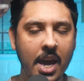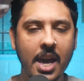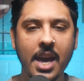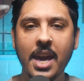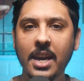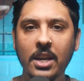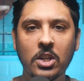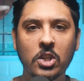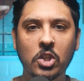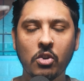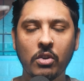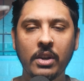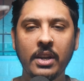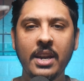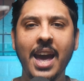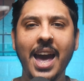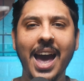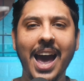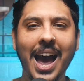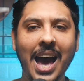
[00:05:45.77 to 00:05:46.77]

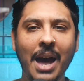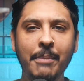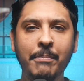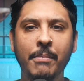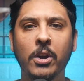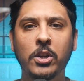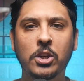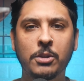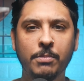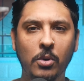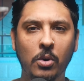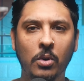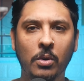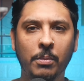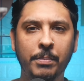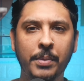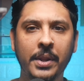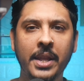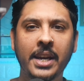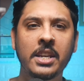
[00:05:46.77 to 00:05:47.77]
history, and much more,
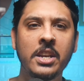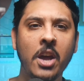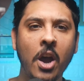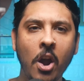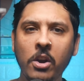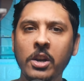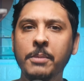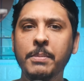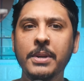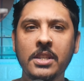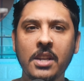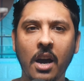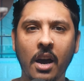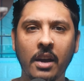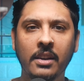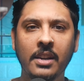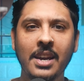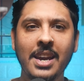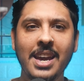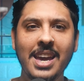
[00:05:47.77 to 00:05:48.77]
but that can only be
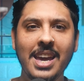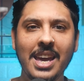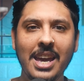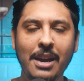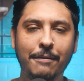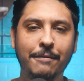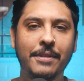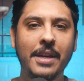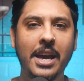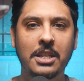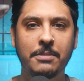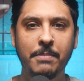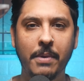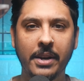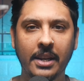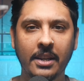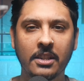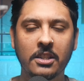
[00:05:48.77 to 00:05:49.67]
done if there's money.